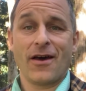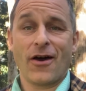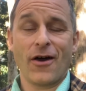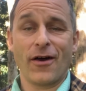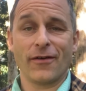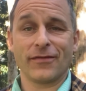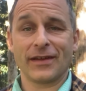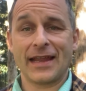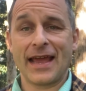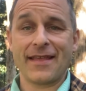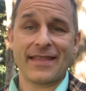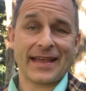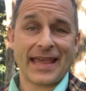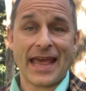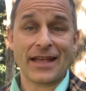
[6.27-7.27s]
of land
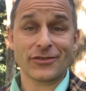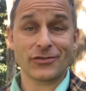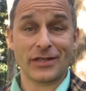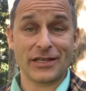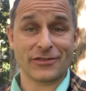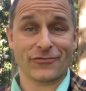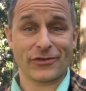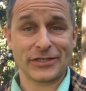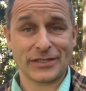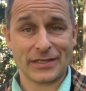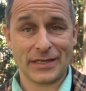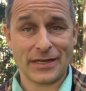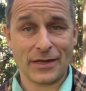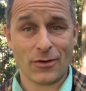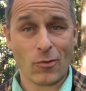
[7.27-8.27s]
that council has
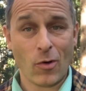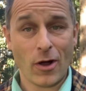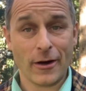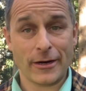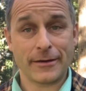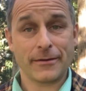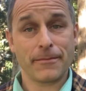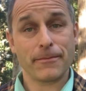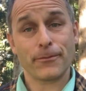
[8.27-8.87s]
recently acquired